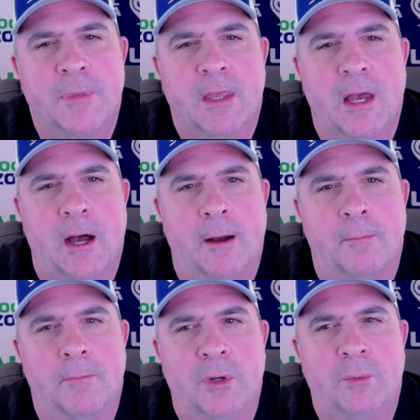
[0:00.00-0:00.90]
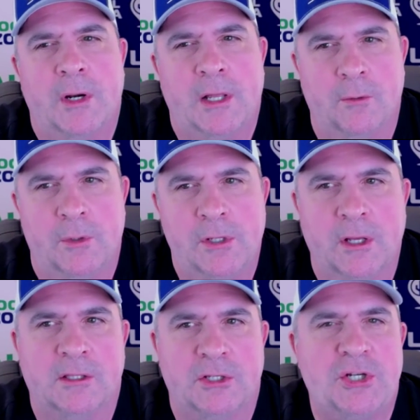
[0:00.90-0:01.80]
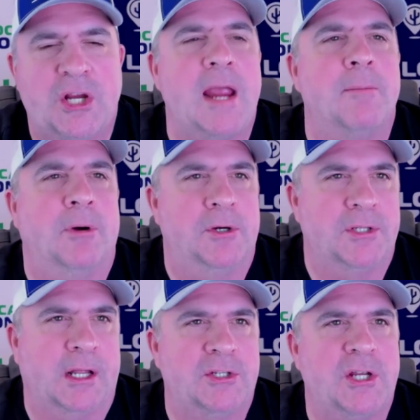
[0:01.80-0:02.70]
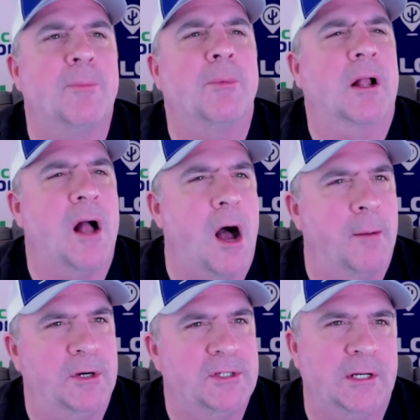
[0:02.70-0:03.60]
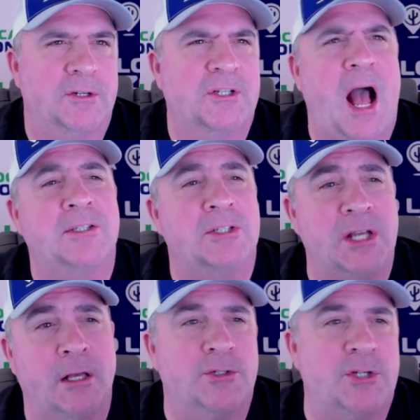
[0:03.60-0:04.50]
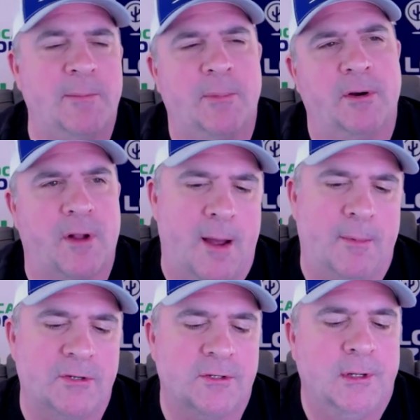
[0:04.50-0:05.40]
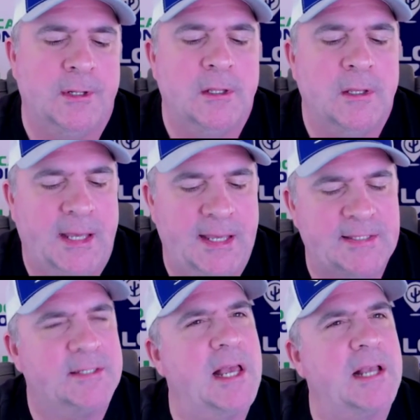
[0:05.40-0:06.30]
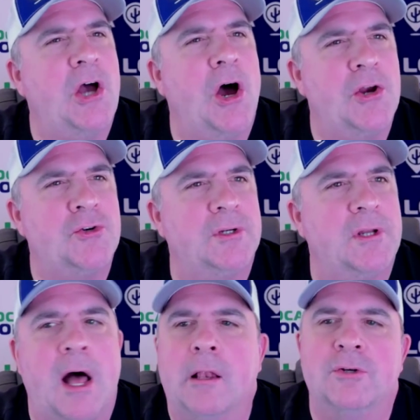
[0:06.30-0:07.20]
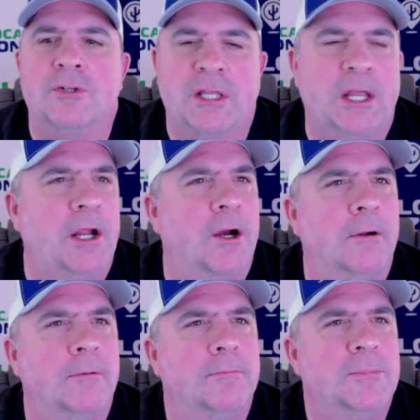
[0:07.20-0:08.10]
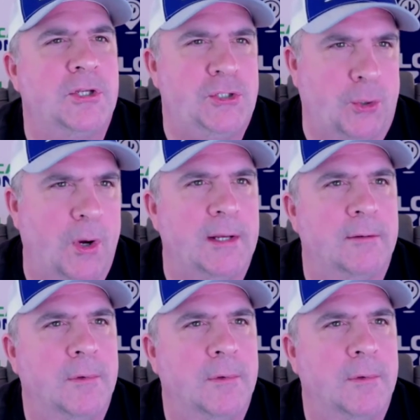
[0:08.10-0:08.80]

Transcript: when you look at the chambers, like a Chamber of Commerce here, Scottsdale Chamber of Commerce, it's $600 a year to join.